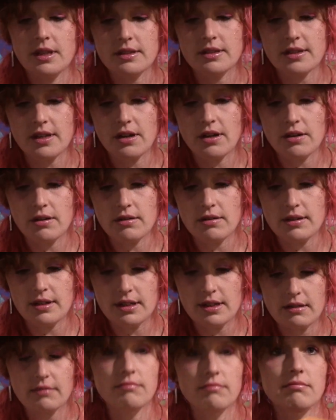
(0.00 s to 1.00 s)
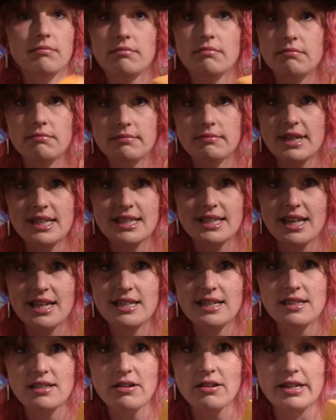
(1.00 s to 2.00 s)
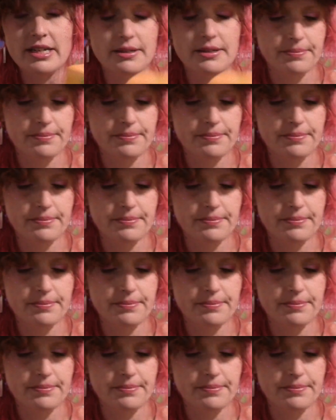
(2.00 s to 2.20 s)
So let's get inside.